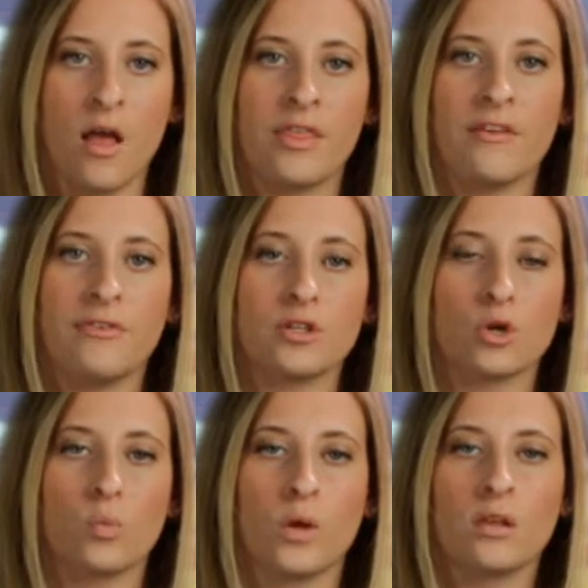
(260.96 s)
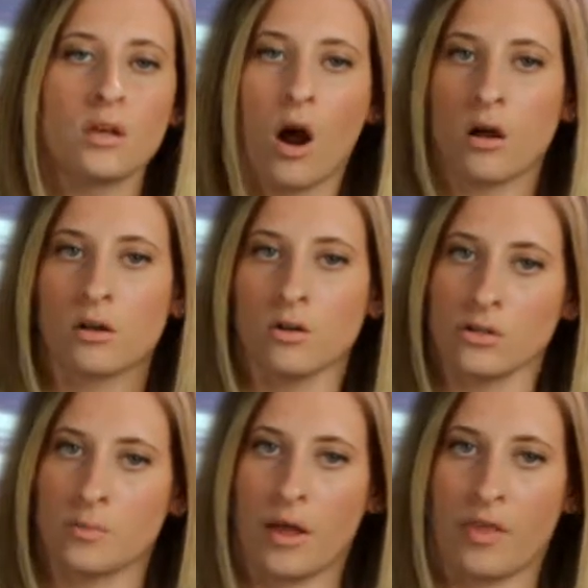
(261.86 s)
They feature weekly
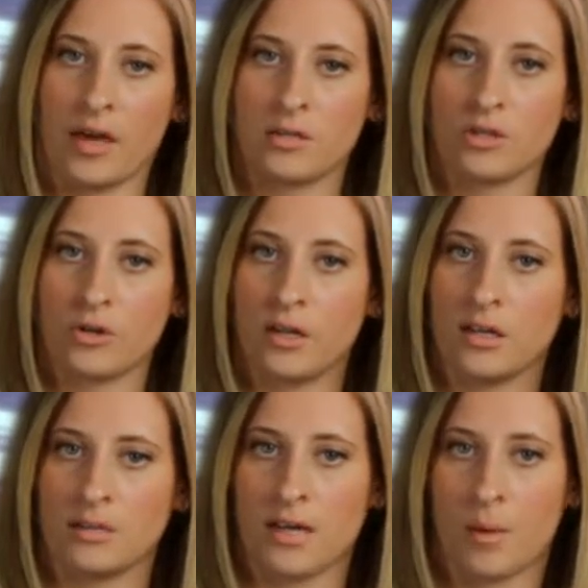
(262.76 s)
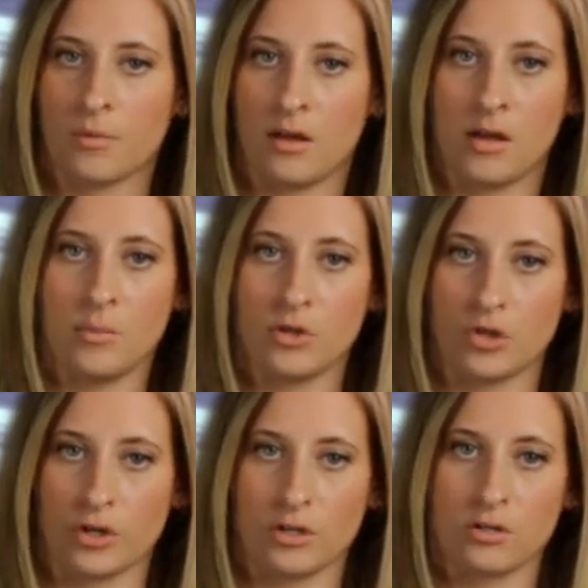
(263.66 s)
articles about the history, depth, and
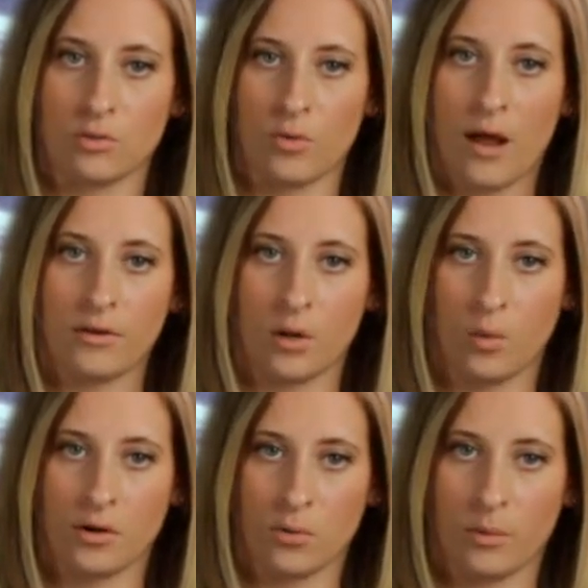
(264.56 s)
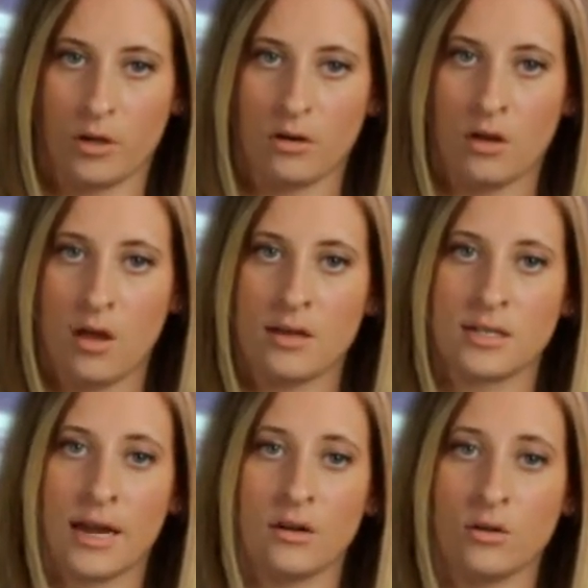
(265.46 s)
imagery surrounding Wonder Woman,
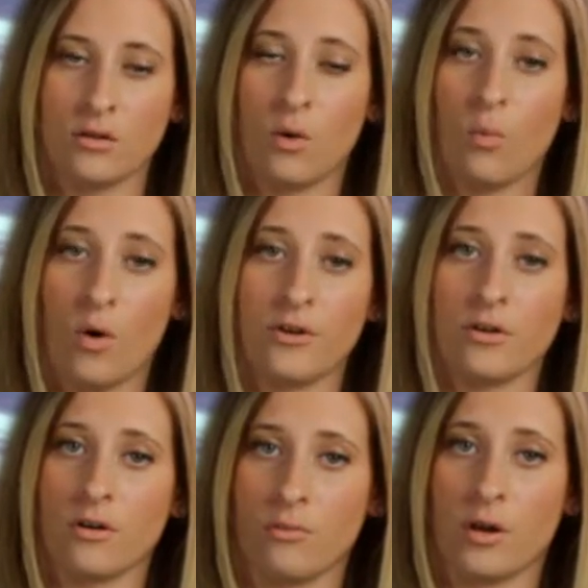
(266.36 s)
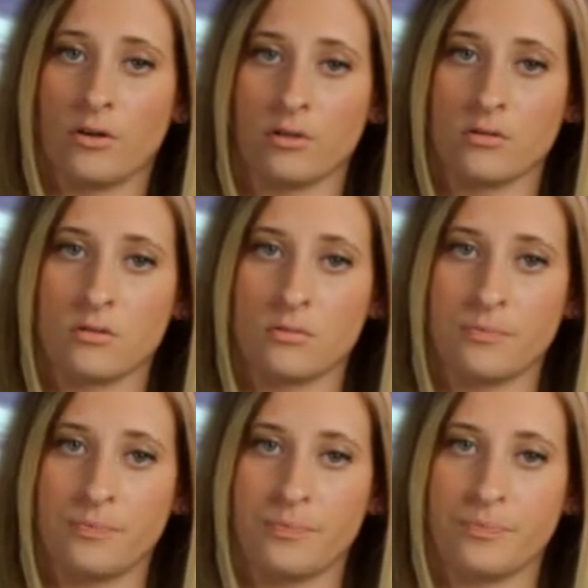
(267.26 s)
titled Wonder of Wonders.
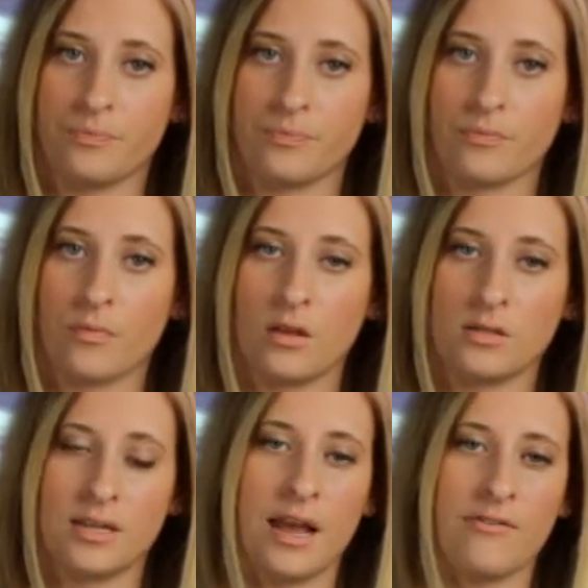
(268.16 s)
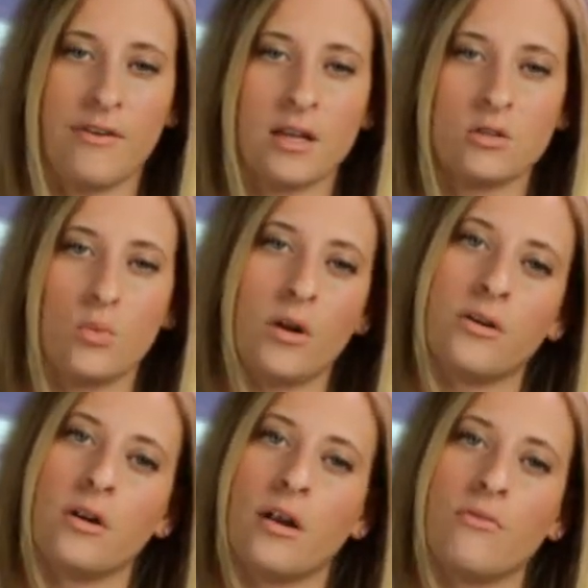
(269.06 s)
Today, fans
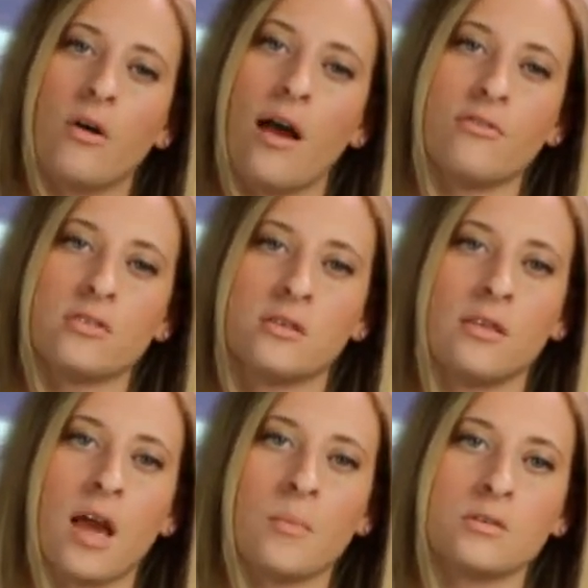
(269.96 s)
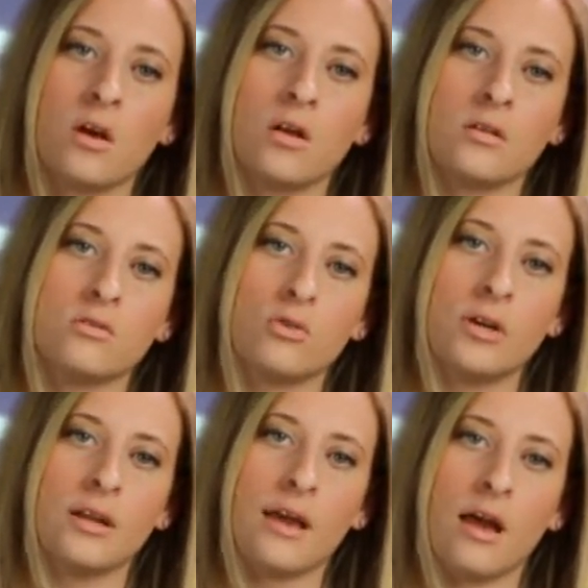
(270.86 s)
wonder if we'll ever see the Amazon on
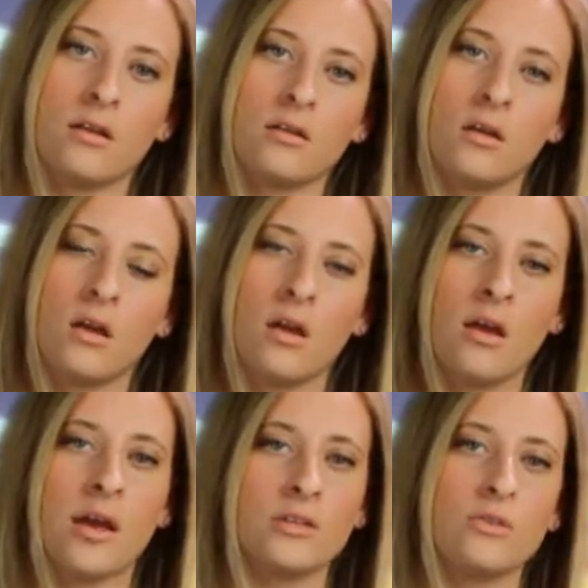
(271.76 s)
screen again. In